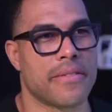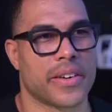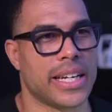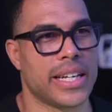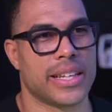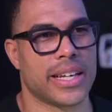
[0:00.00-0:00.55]
for
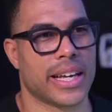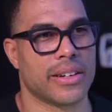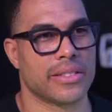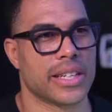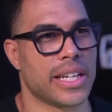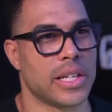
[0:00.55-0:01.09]
anything
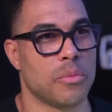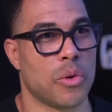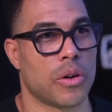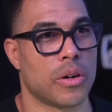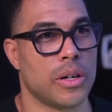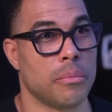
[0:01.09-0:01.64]
else
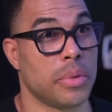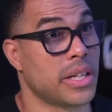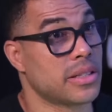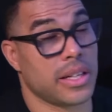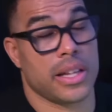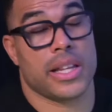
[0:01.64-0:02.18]
anymore
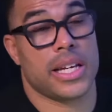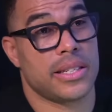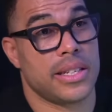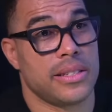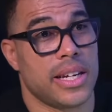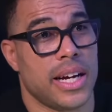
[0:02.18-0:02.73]
because of the things
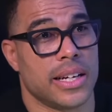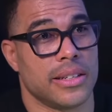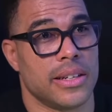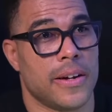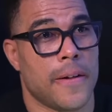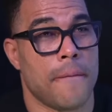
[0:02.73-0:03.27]
he's
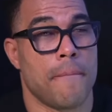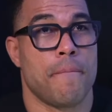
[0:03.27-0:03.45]
done.